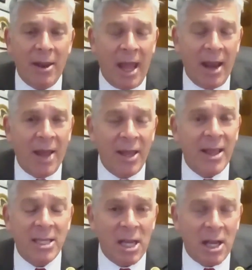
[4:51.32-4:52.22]
And I
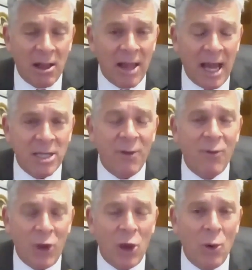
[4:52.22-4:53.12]
think that's a
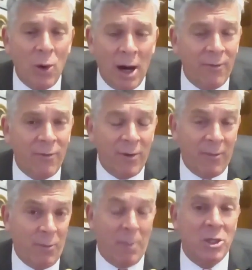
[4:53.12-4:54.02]
collective view of
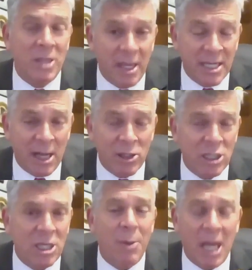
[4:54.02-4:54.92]
members of the
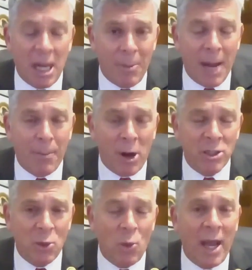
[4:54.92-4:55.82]
Intelligence Committee in a
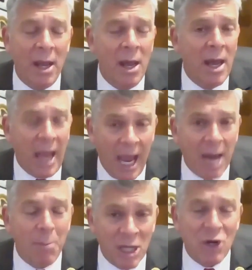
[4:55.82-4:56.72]
bipartisan way,
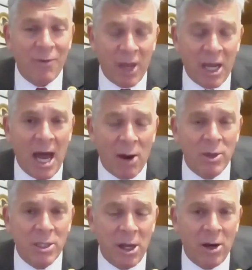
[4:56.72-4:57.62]
and much of the
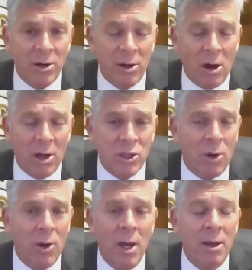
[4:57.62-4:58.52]
Congress there
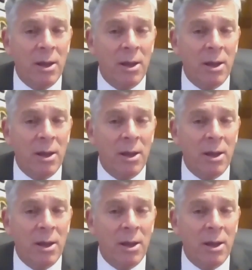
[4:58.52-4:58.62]
also.